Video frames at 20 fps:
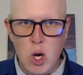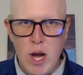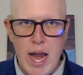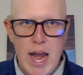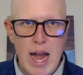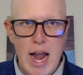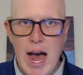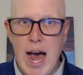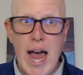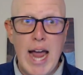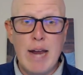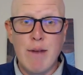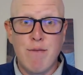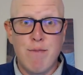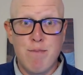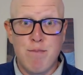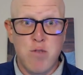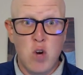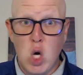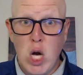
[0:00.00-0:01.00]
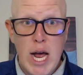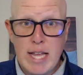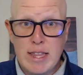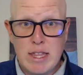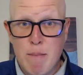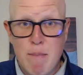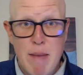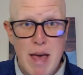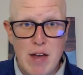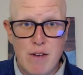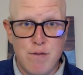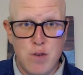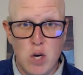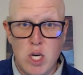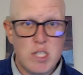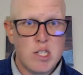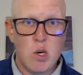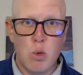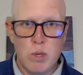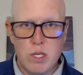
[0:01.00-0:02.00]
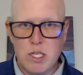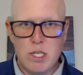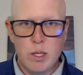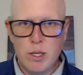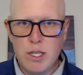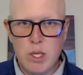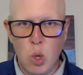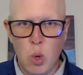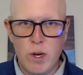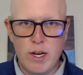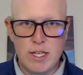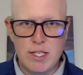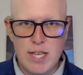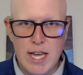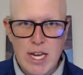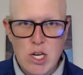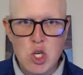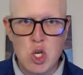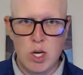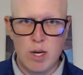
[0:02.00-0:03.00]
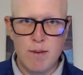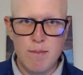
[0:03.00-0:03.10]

and I forgot that Matt Foster was still in the organization.